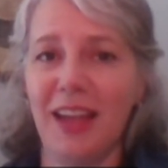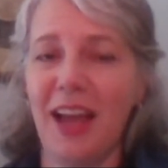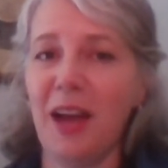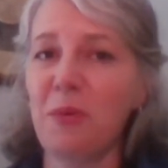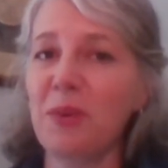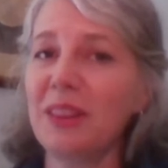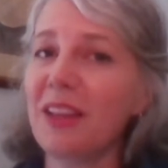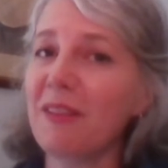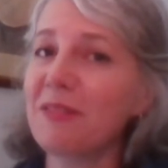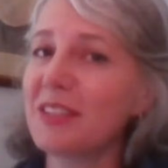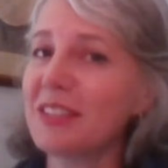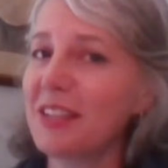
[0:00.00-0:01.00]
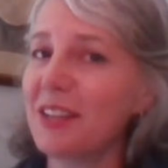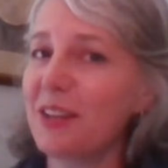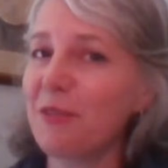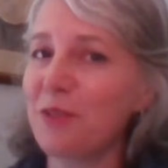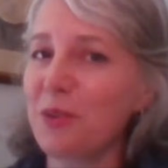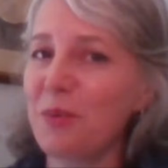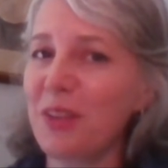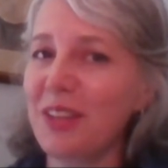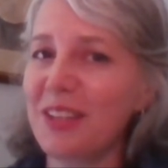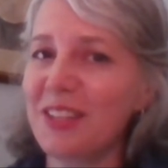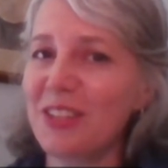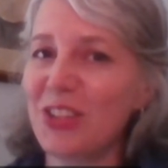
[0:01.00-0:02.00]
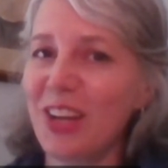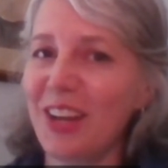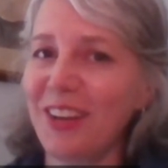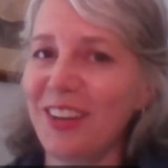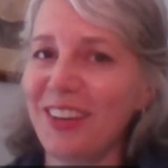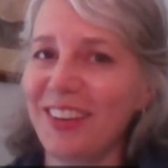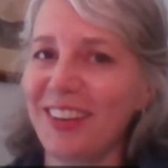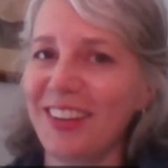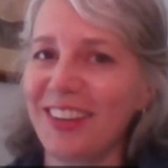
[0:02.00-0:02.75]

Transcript: I would love to see it if you're willing to share.